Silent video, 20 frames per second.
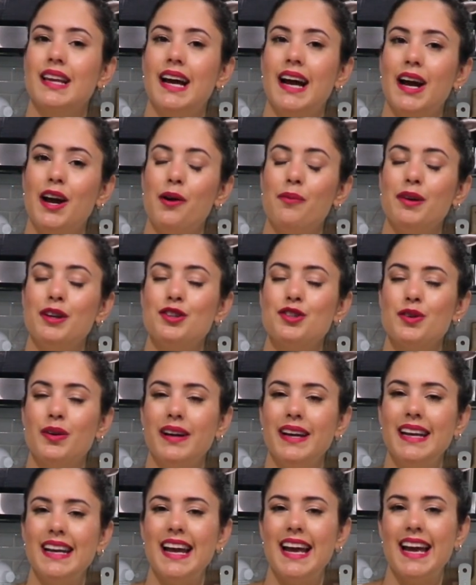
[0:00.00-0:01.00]
I hope you enjoy
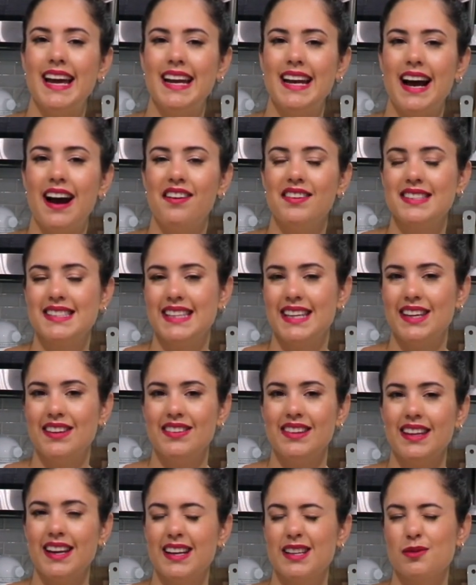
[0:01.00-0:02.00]
it, and I'll see you
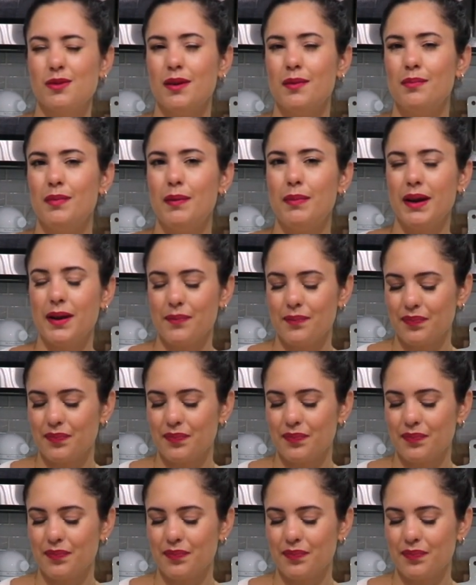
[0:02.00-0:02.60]
in the next one. Bye-bye.